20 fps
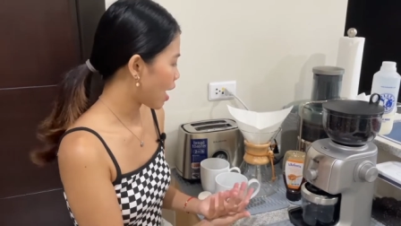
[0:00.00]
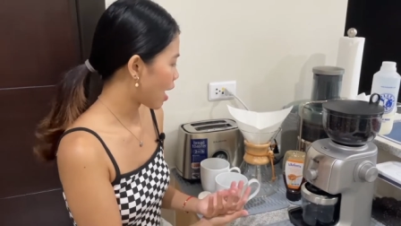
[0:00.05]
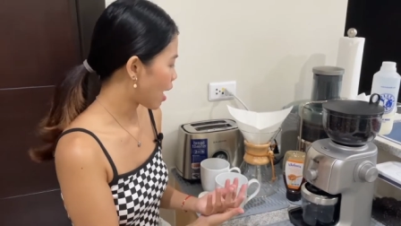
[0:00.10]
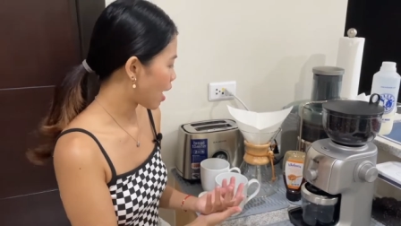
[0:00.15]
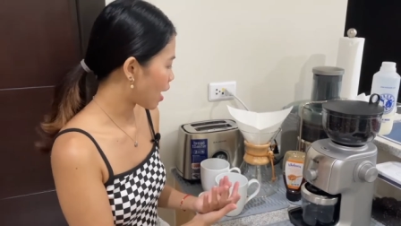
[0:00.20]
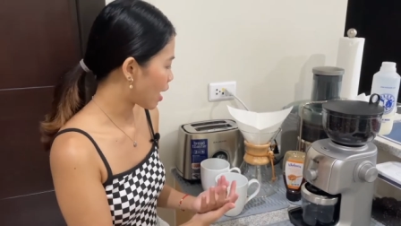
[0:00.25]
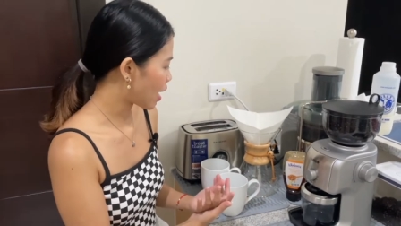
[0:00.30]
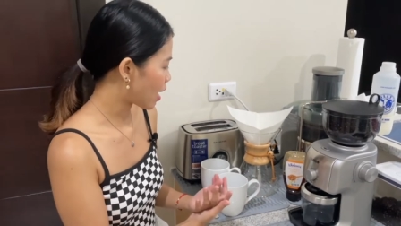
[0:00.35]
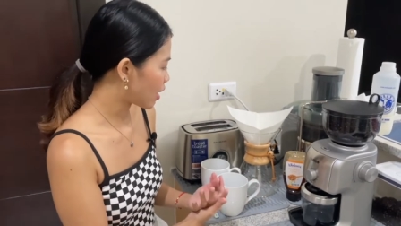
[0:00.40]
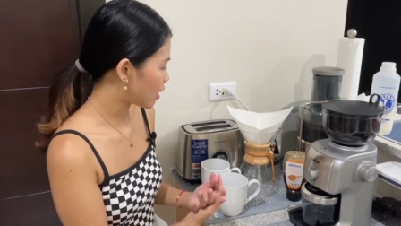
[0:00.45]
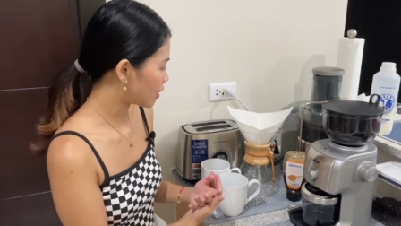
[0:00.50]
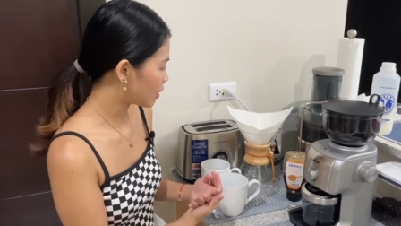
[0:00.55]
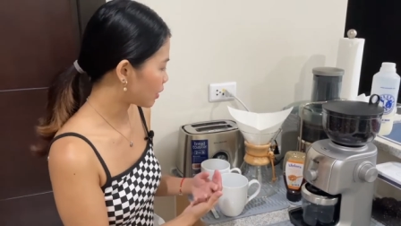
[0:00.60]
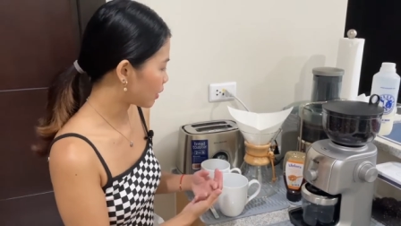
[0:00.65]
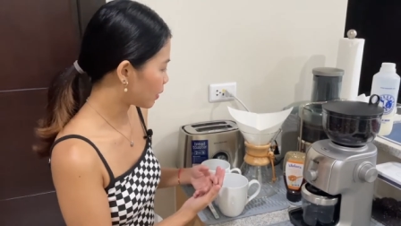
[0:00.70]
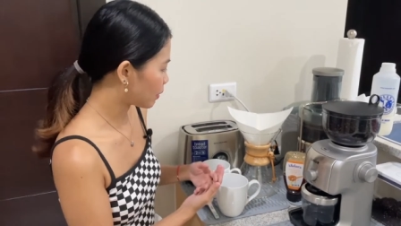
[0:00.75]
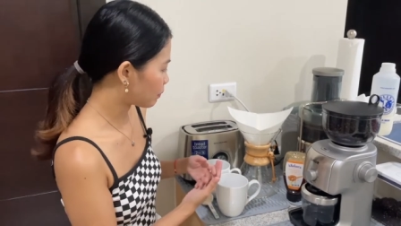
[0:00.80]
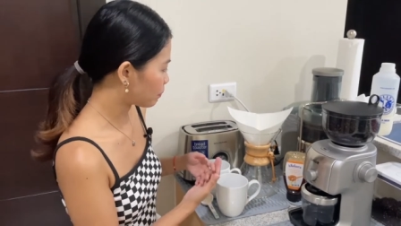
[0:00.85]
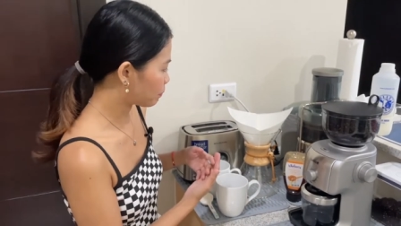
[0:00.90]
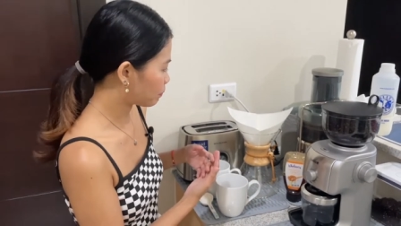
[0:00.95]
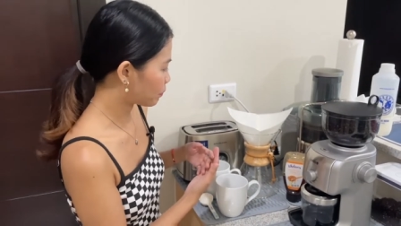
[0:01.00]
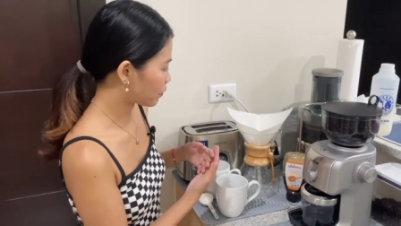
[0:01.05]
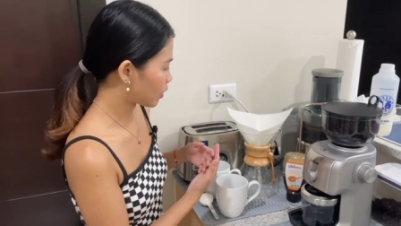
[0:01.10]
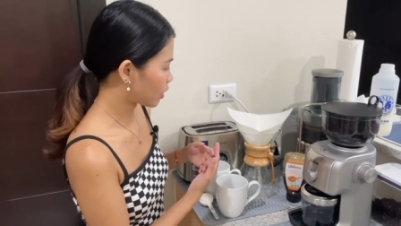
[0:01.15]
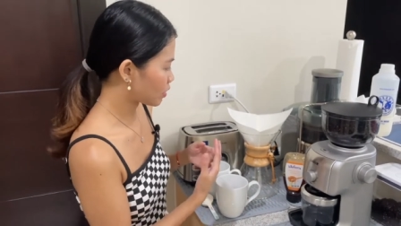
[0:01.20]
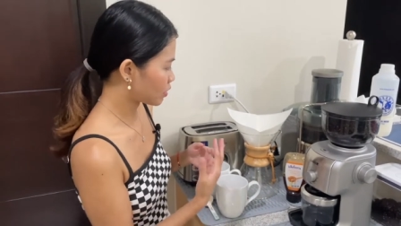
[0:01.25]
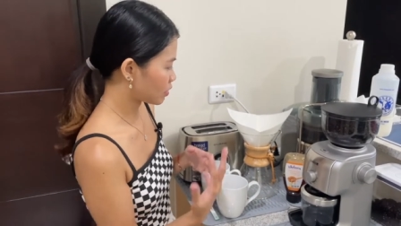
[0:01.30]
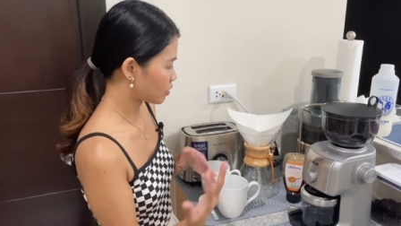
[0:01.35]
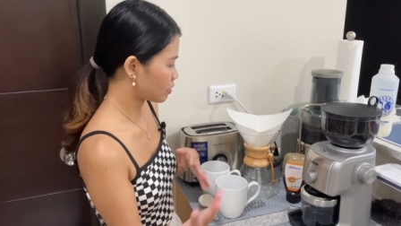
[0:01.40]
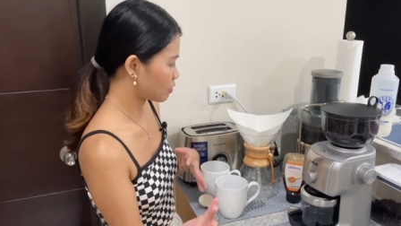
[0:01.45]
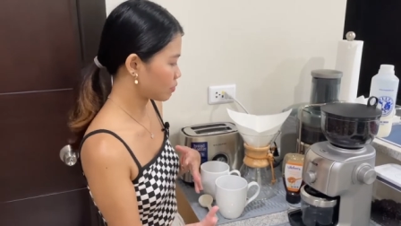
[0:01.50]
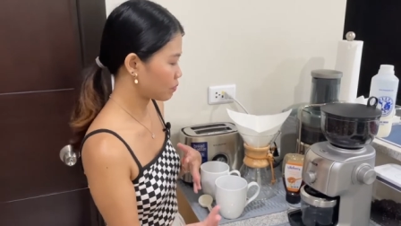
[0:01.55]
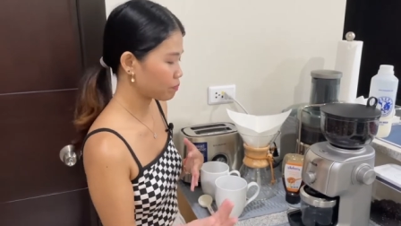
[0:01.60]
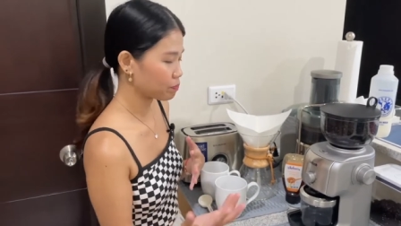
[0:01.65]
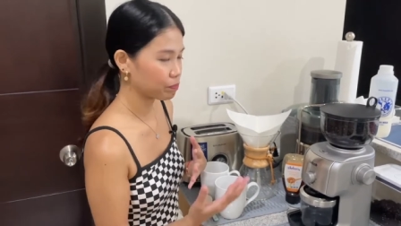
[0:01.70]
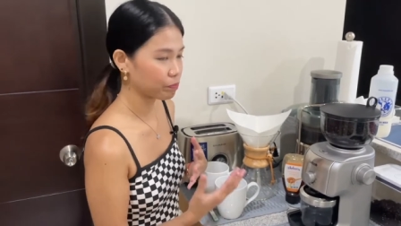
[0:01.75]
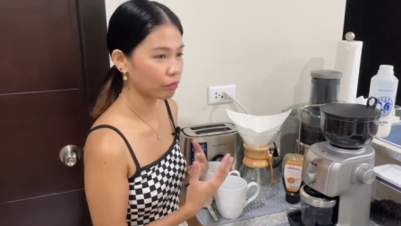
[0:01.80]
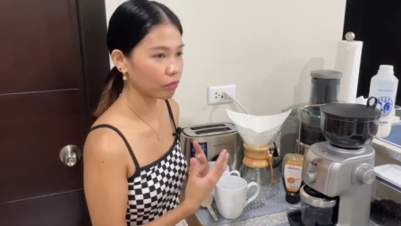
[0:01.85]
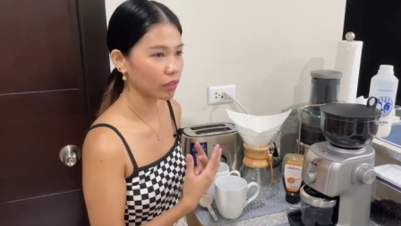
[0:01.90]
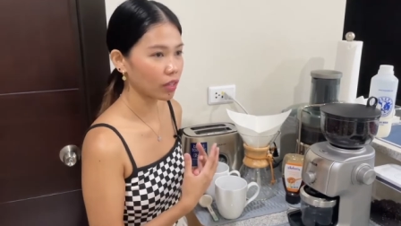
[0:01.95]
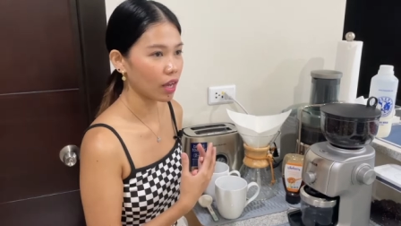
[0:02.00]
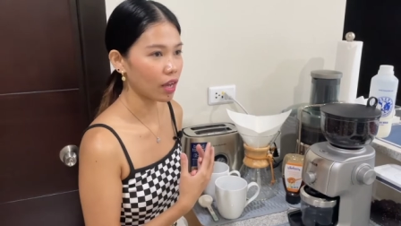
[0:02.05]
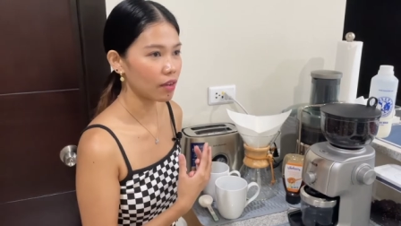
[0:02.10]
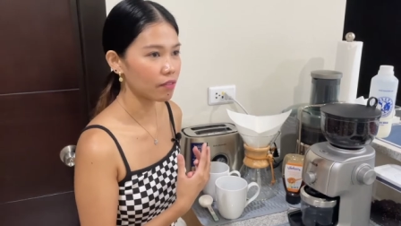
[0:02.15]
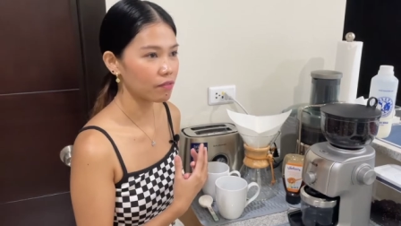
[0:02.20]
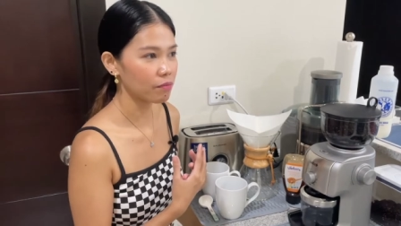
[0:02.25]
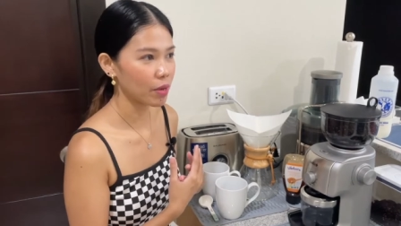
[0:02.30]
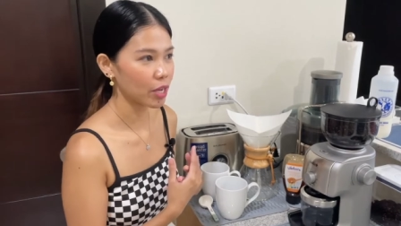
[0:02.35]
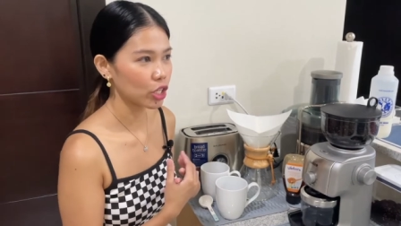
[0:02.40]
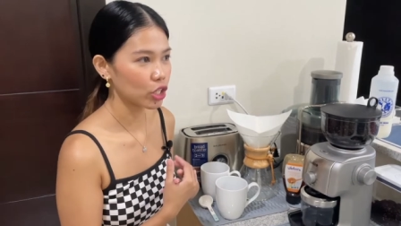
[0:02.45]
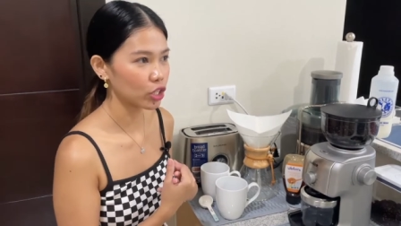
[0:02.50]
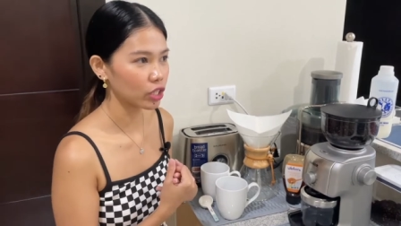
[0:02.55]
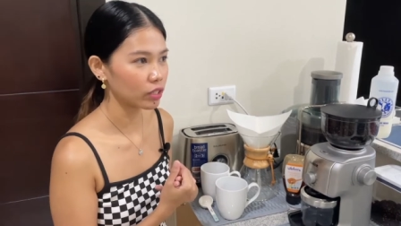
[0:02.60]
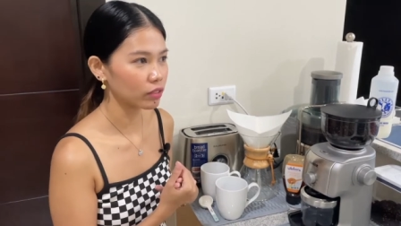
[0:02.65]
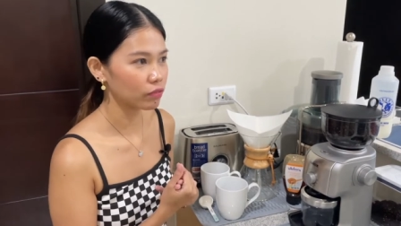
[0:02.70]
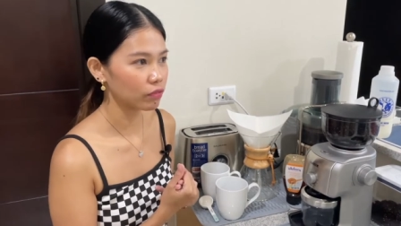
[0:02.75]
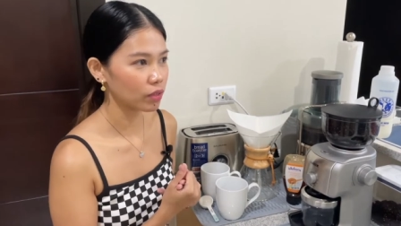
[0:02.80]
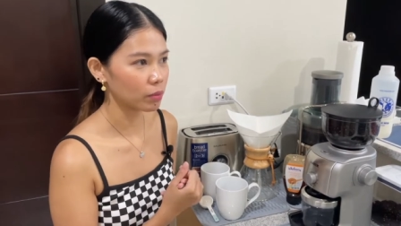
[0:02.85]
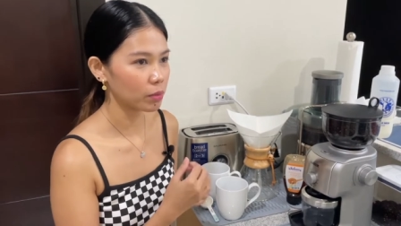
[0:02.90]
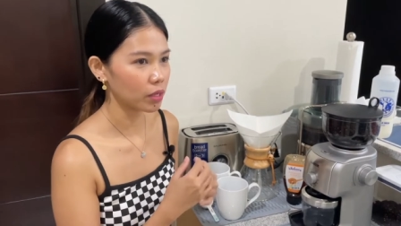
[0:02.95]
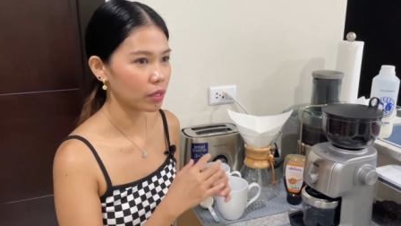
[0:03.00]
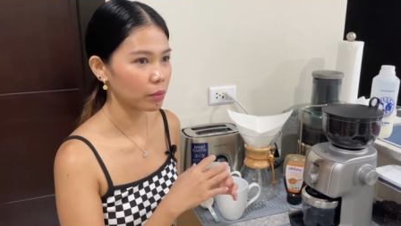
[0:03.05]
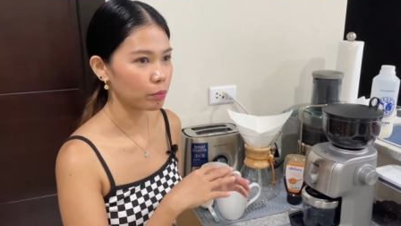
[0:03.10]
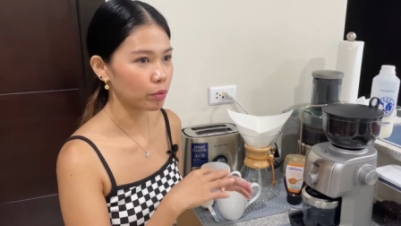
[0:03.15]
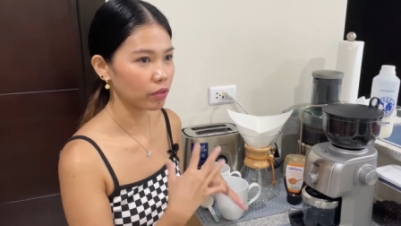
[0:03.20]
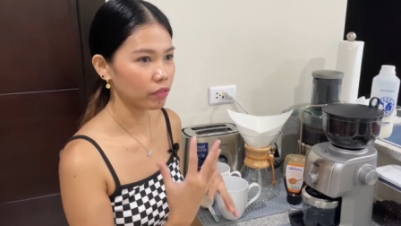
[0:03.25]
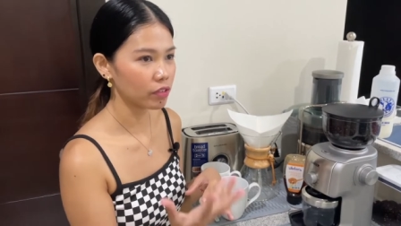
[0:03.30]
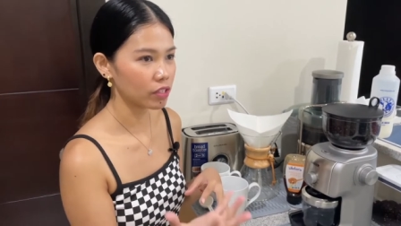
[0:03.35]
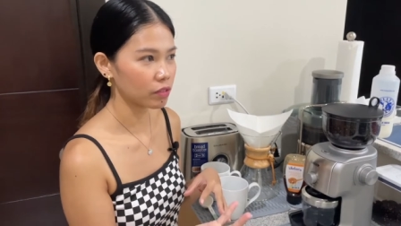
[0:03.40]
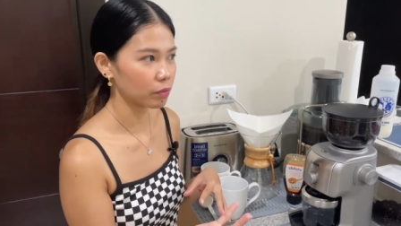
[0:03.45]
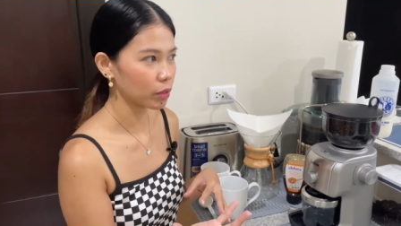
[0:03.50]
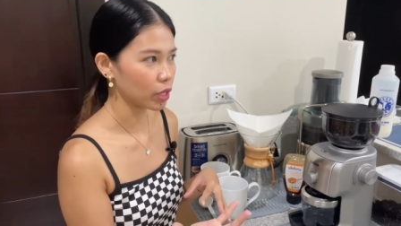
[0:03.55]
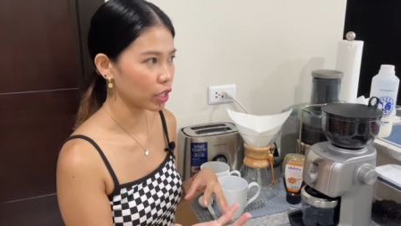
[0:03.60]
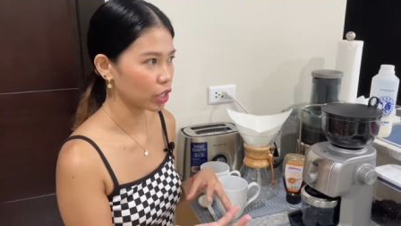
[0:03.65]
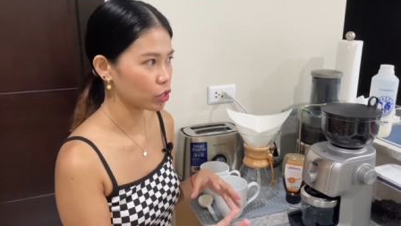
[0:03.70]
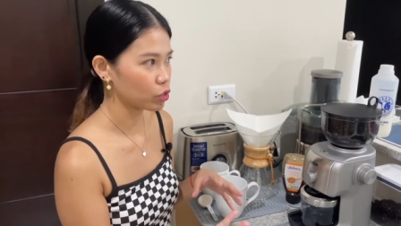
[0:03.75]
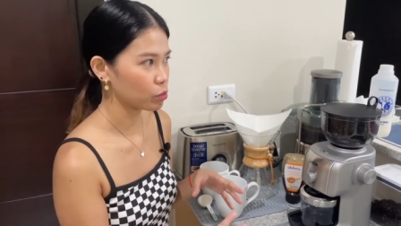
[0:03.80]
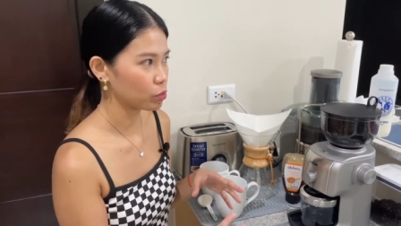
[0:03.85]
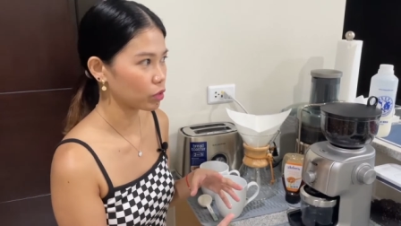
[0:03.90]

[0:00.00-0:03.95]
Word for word: and um, as I've mentioned from my previous vlog,